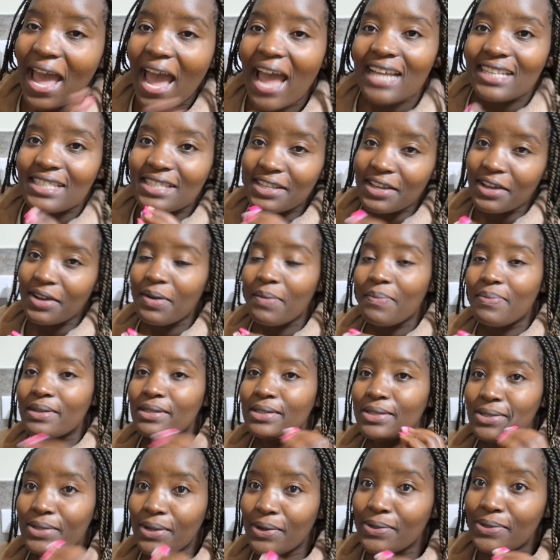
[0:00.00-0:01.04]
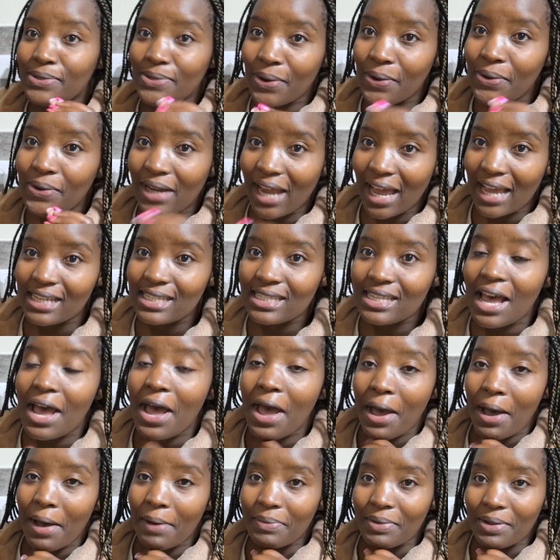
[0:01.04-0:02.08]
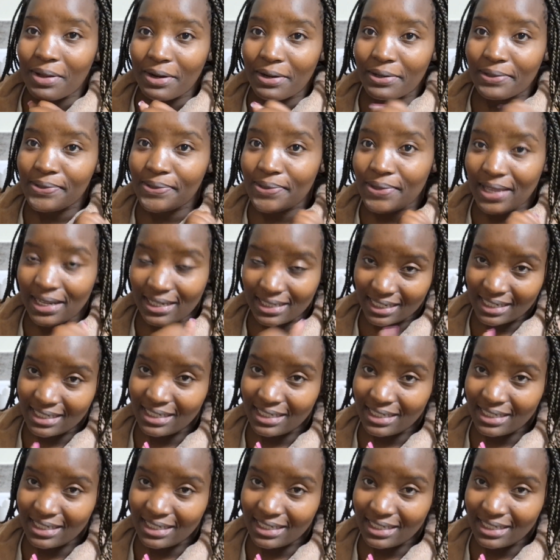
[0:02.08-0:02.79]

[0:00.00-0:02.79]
It's going to be so, so nice. I'm going to do that